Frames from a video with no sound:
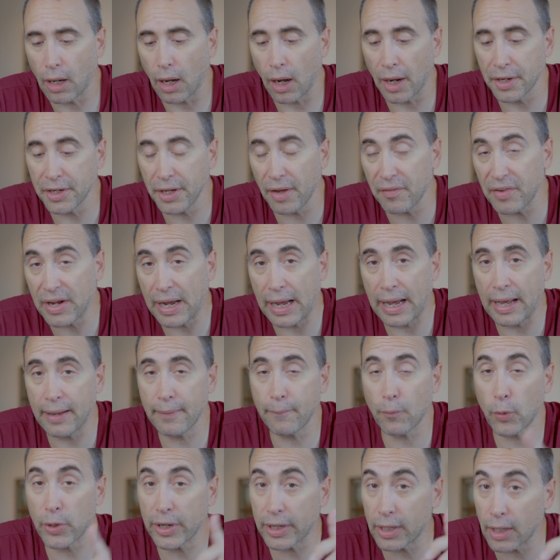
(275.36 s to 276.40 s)
On the other
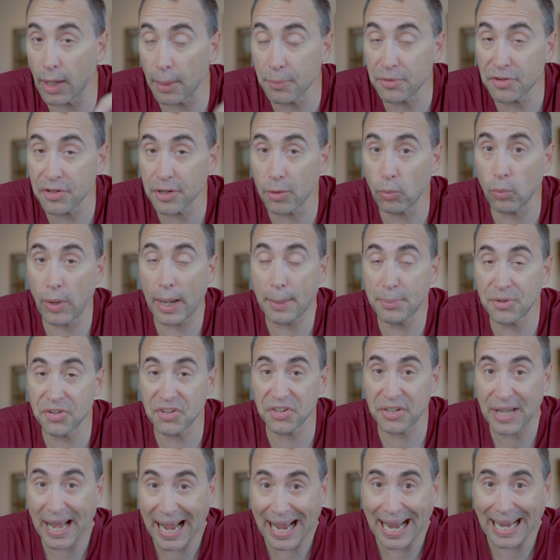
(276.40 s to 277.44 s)
hand, when it comes to the web
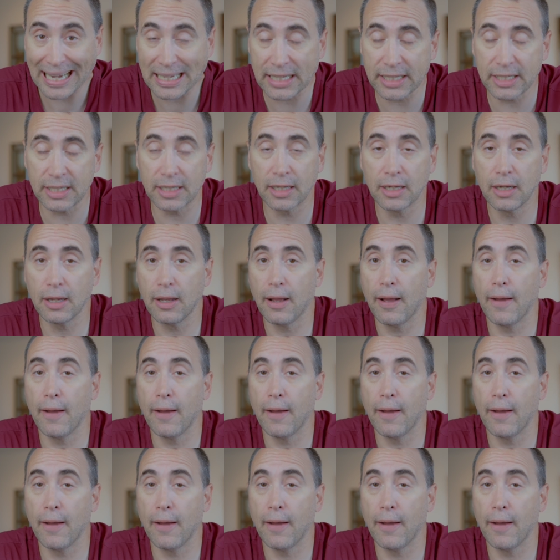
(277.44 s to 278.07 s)
stack,